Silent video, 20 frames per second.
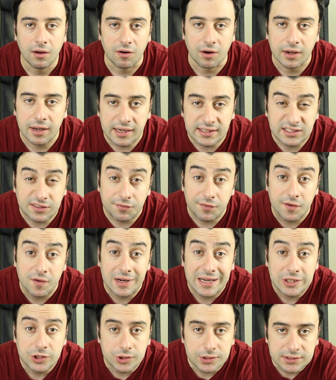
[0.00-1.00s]
Alright guys, if you're
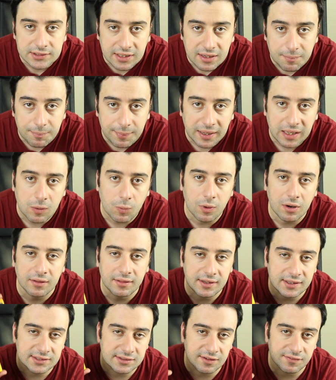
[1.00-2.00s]
interested in picking one of
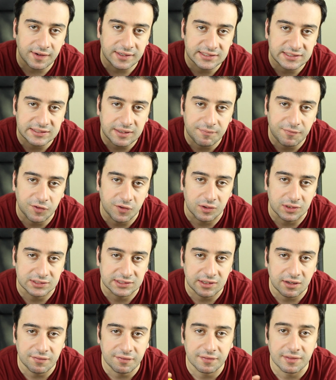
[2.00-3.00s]
these devices up for
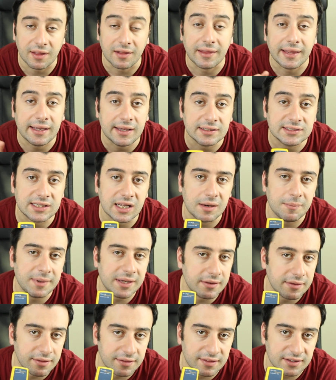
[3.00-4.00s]
yourself, the link is going to be
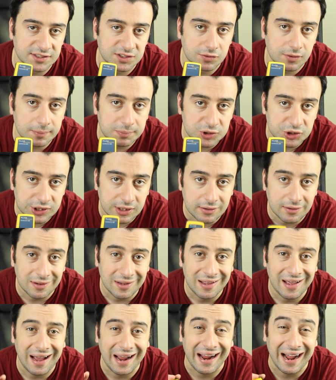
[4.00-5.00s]
in the description.
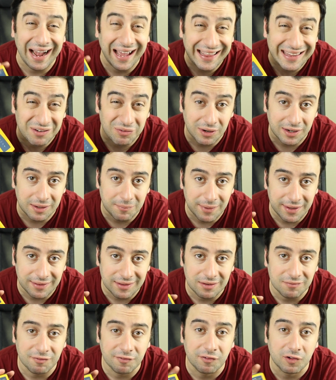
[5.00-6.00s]
I highly recommend
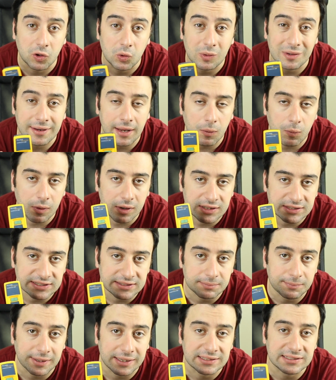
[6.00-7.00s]
it. Fluke
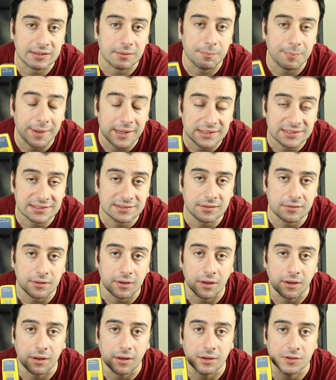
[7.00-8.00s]
Networks makes the best
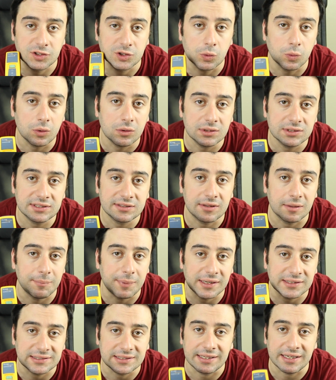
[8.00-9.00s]
tools, the
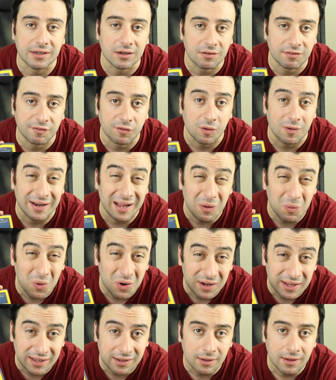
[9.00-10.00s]
best gear for
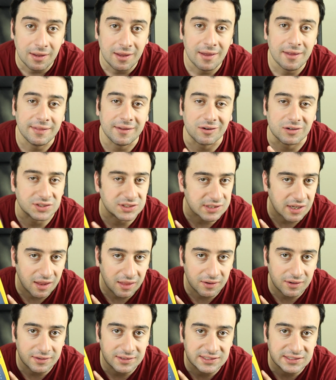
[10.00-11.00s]
networking. They're
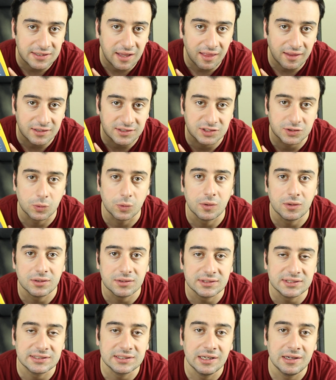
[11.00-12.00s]
solid
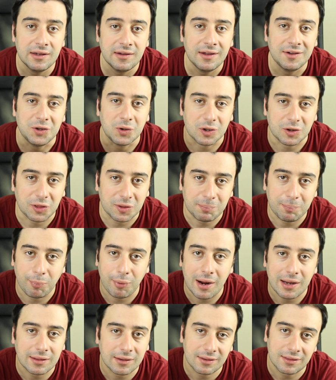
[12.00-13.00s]
tools. You could
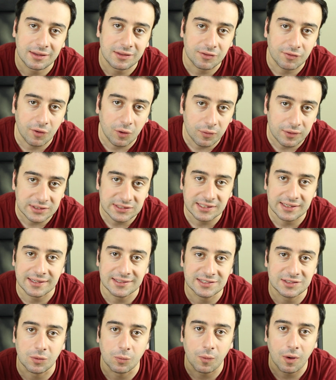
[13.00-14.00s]
practically throw this
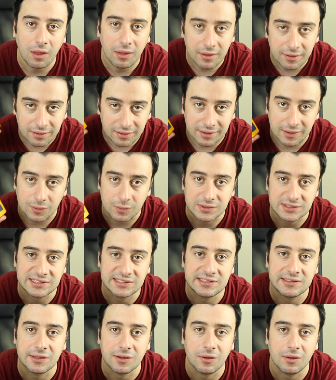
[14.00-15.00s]
against the wall and it would
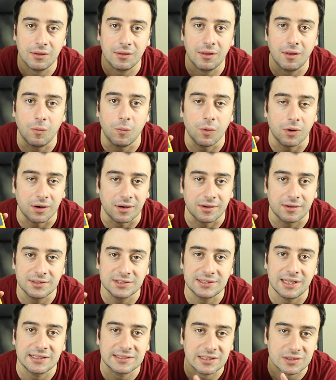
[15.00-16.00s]
still work.
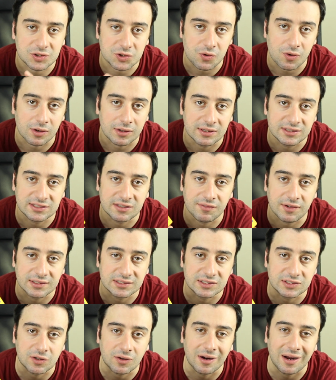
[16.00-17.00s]
That's how strong these
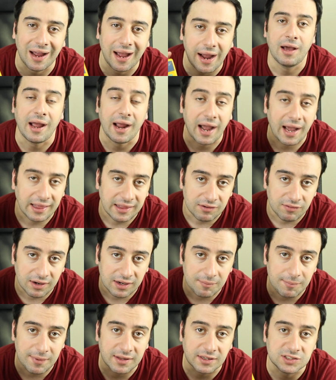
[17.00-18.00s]
devices are. I highly
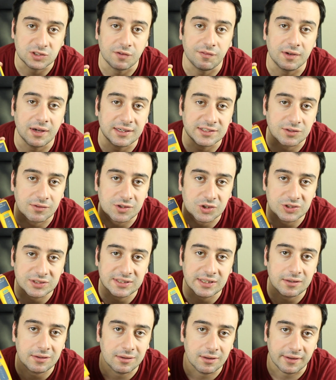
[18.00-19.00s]
recommend this. So if you guys are
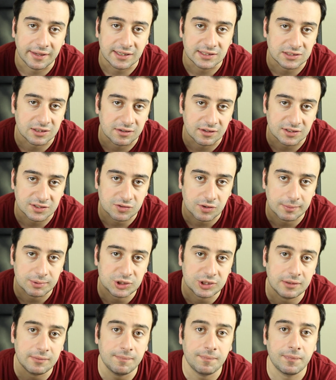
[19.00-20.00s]
interested, links are in the
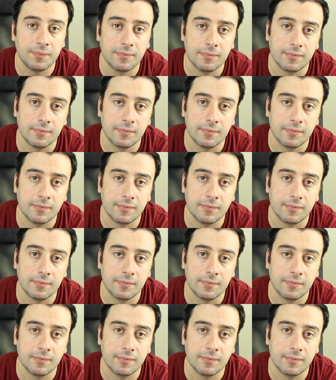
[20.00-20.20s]
description.